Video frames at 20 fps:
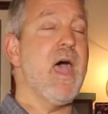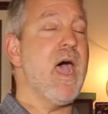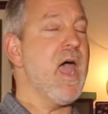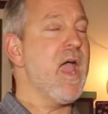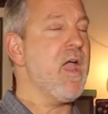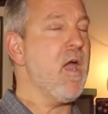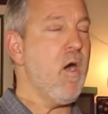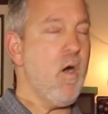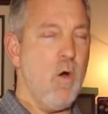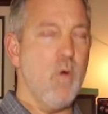
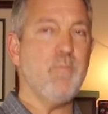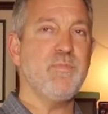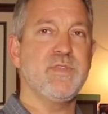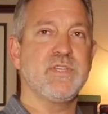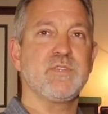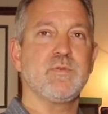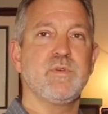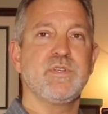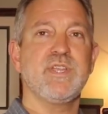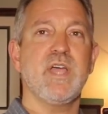I hope
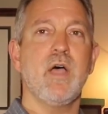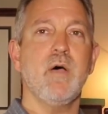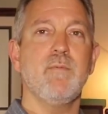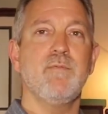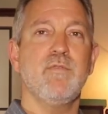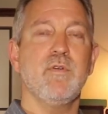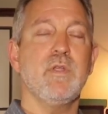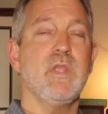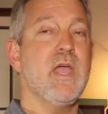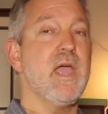this was
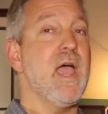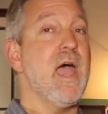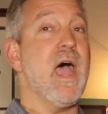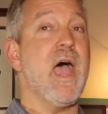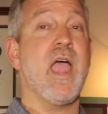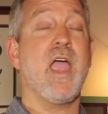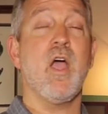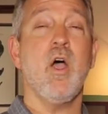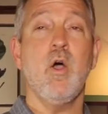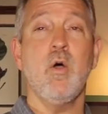helpful.
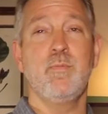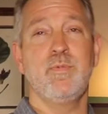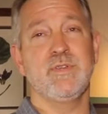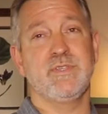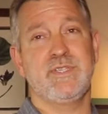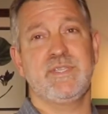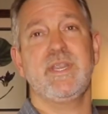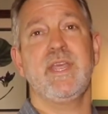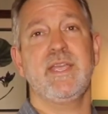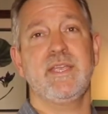I hope you're
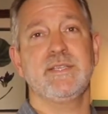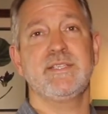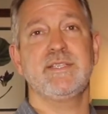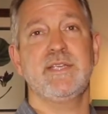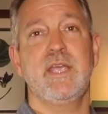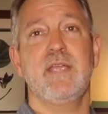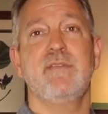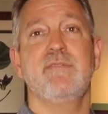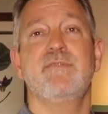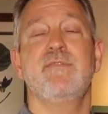staying
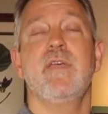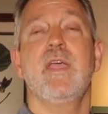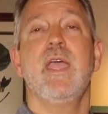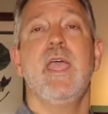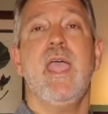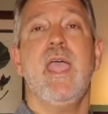safe,